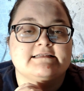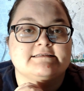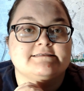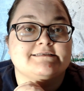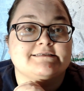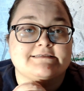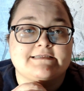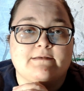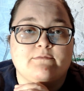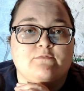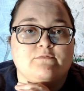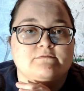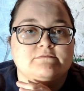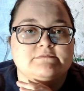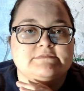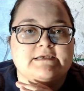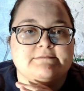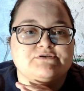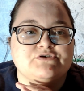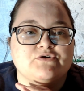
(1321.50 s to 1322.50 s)

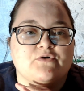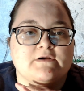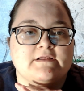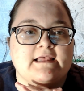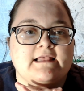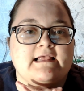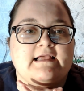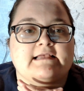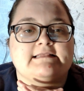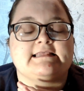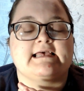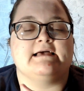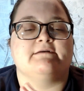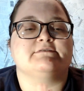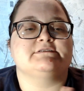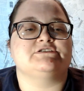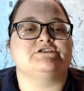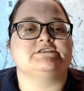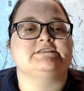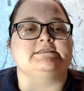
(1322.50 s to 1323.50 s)
summed up shortly, like, that
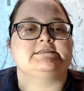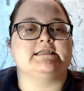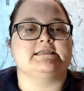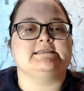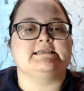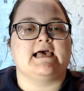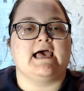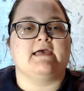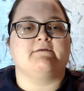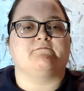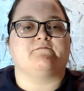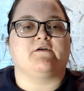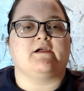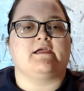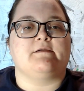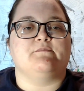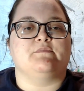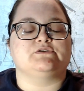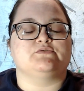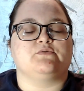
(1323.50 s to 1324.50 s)
was just the time
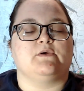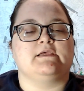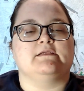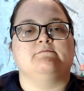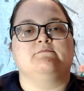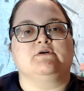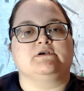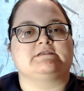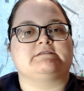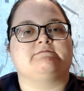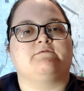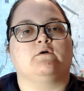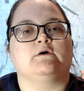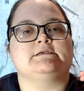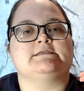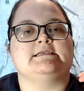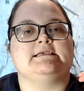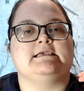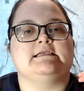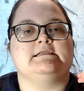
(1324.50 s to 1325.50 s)
frame between books
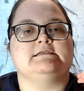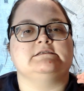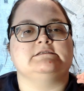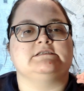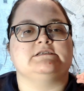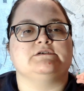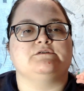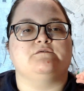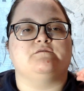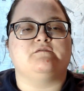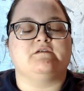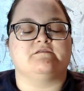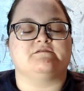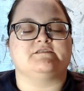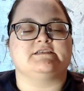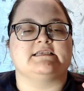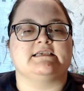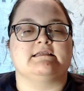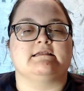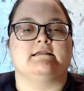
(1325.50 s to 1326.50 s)
14 to
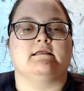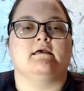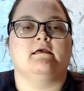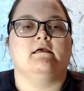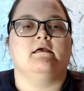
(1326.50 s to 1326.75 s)
15,